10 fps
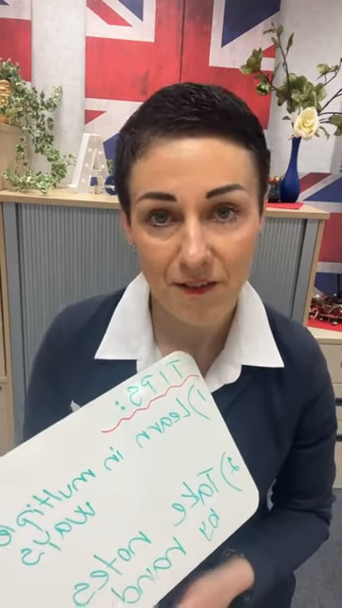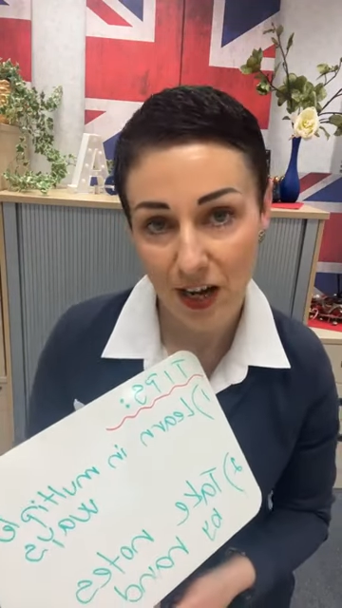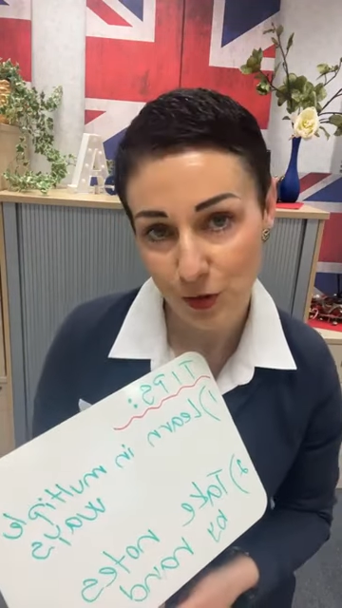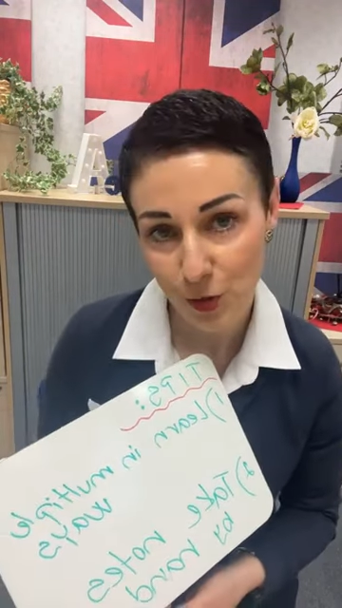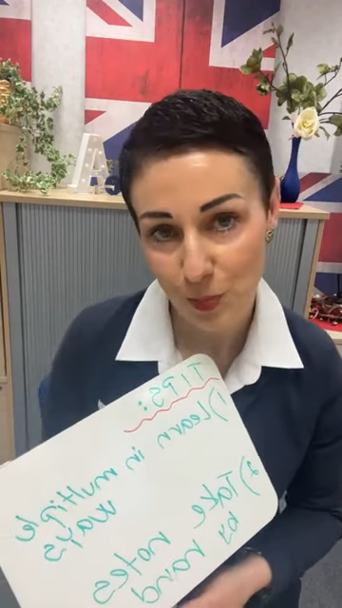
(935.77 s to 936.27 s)

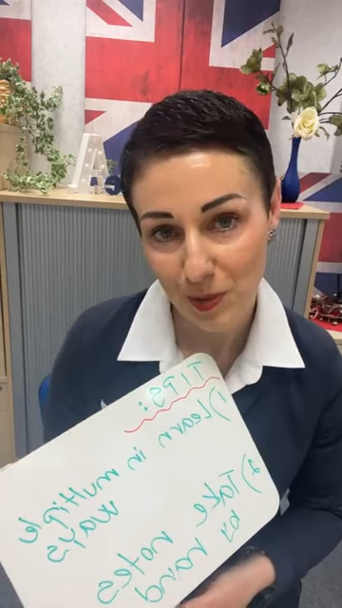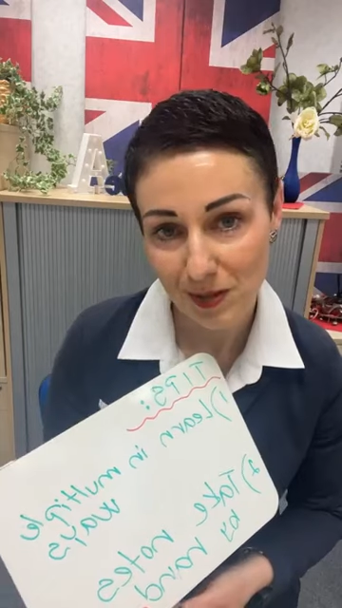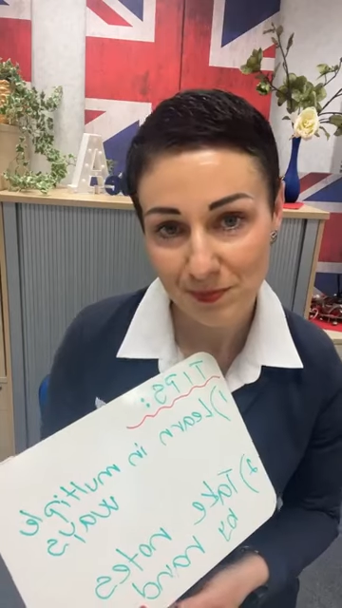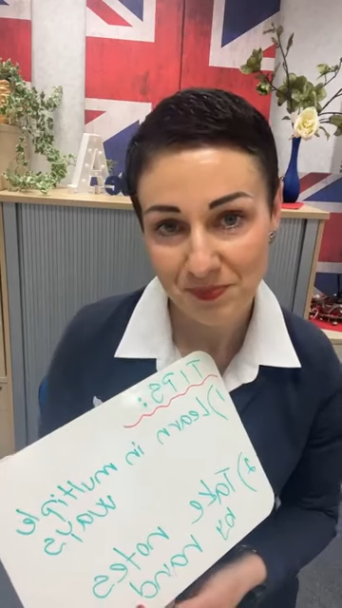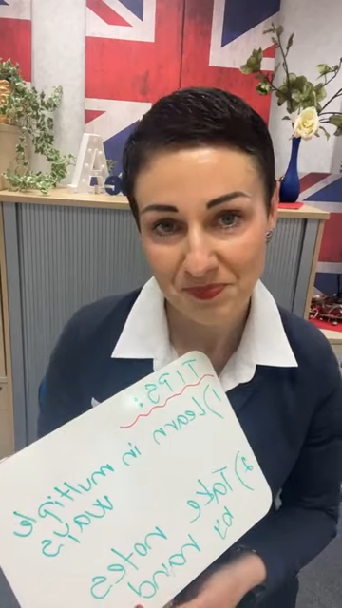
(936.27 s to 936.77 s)

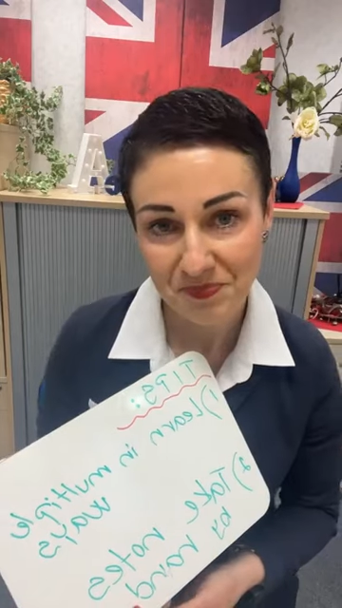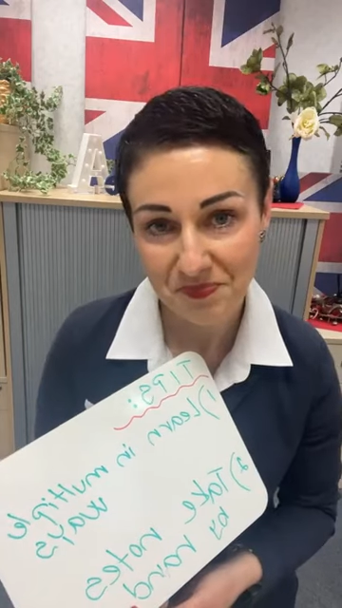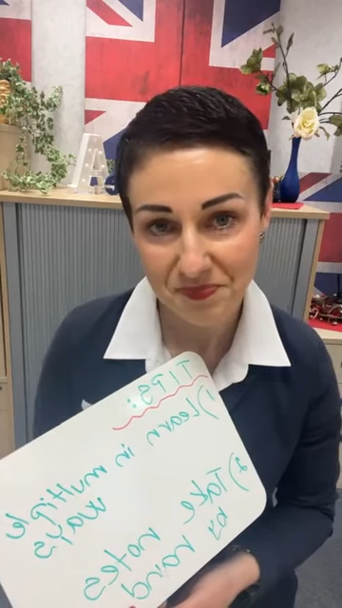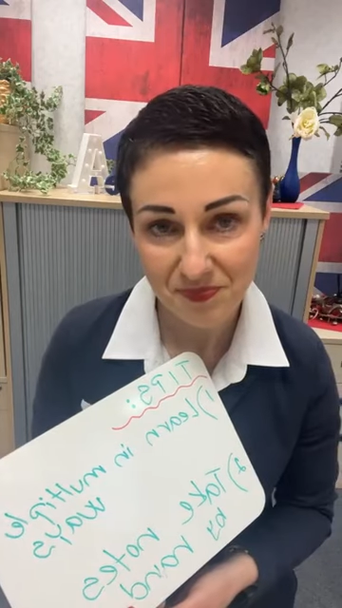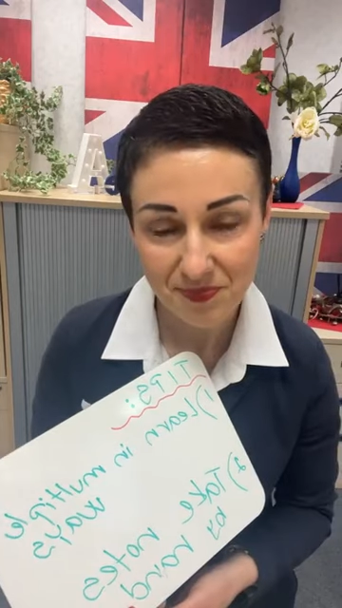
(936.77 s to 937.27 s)
valuable
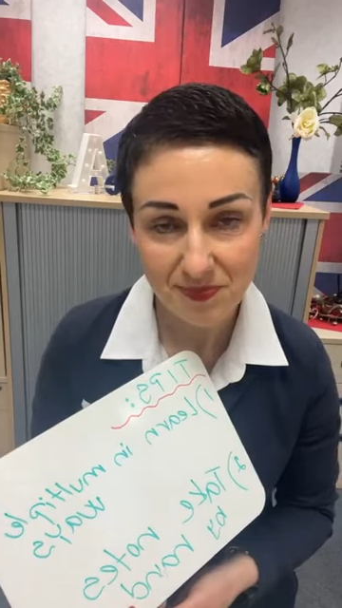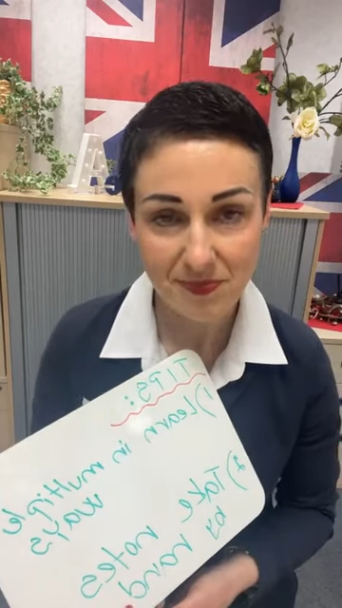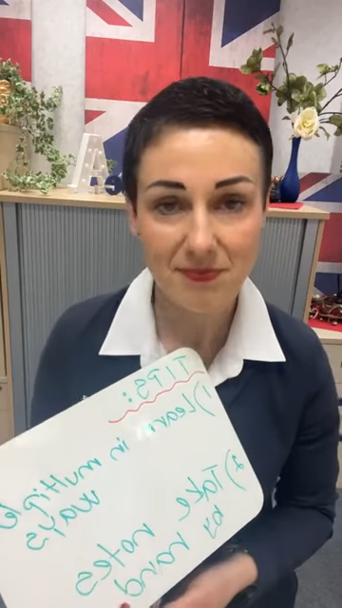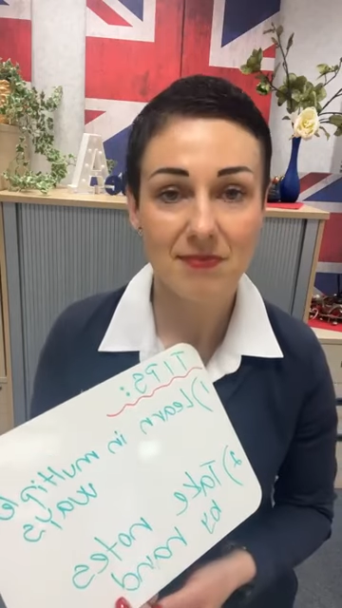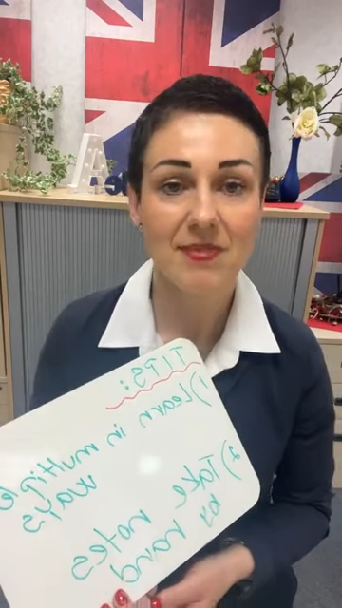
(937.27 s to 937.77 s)

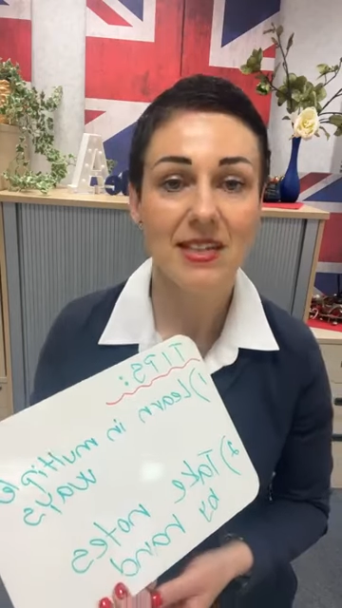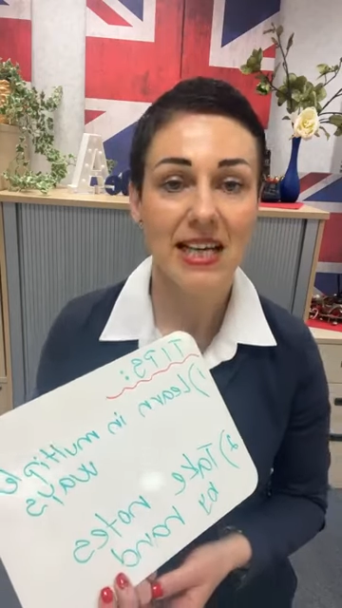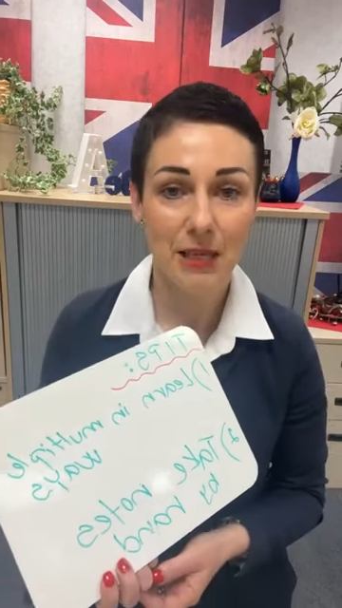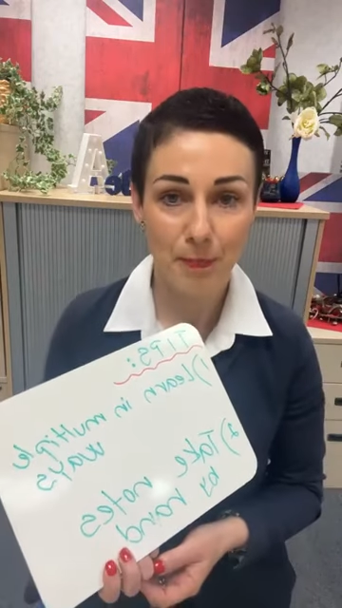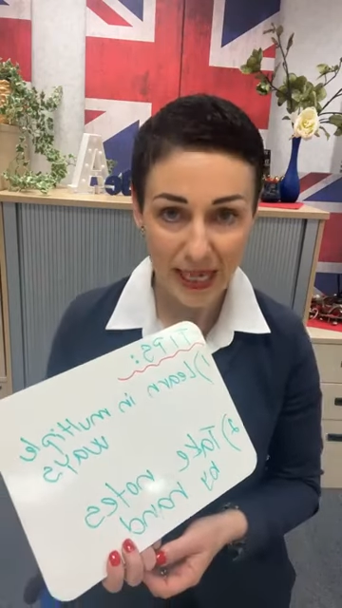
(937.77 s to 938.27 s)

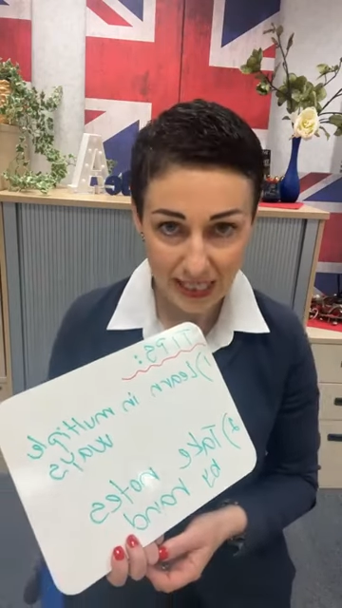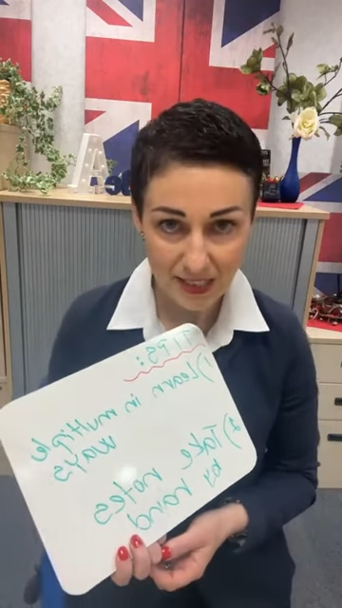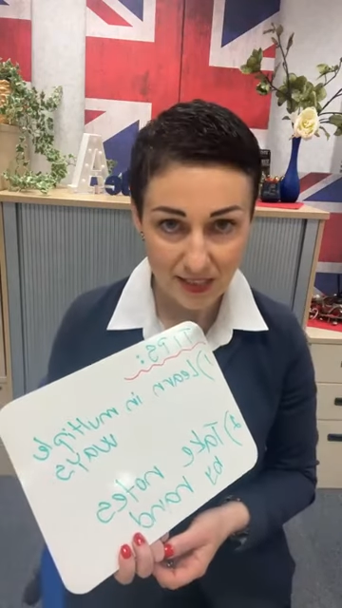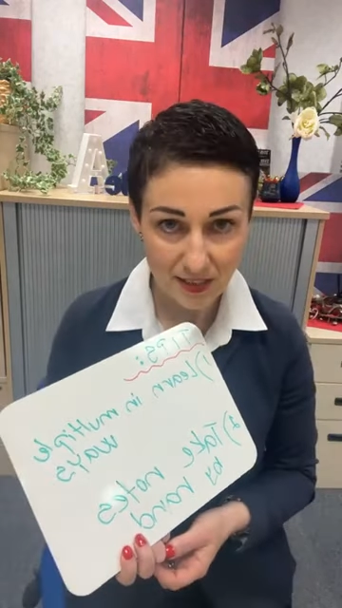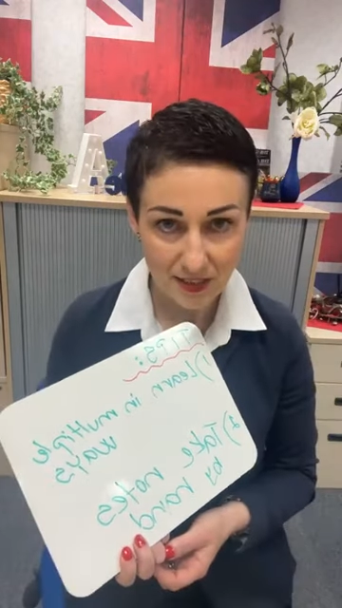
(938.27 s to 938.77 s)
and
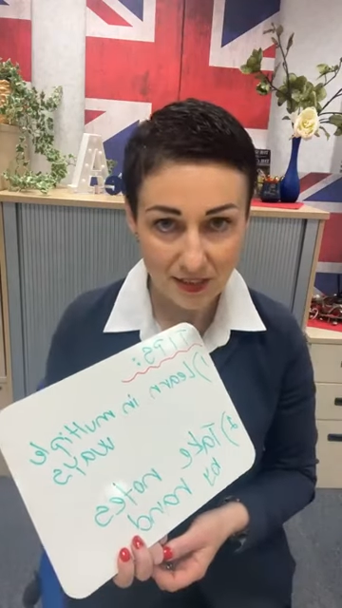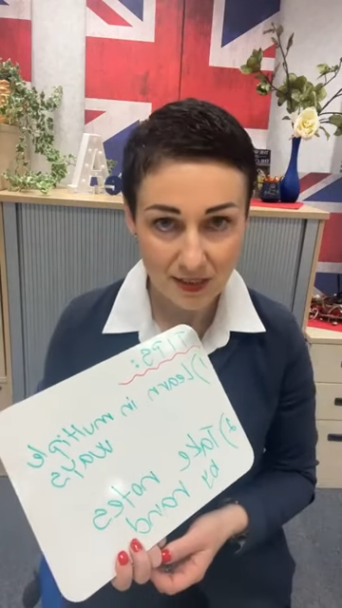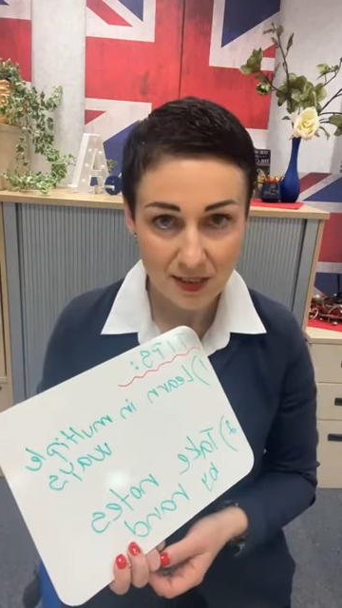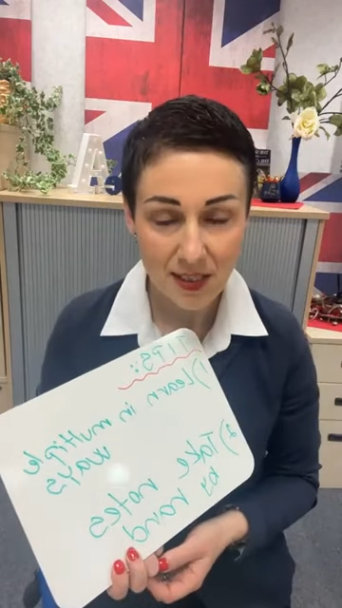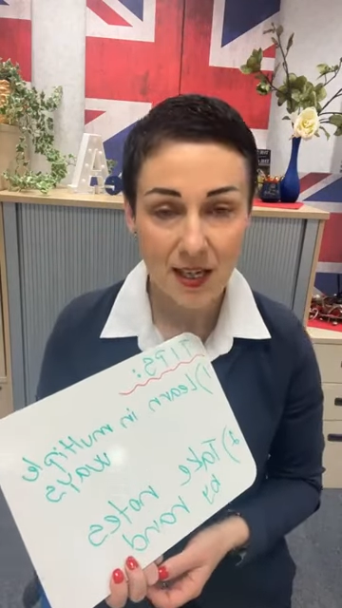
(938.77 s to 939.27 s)
practical.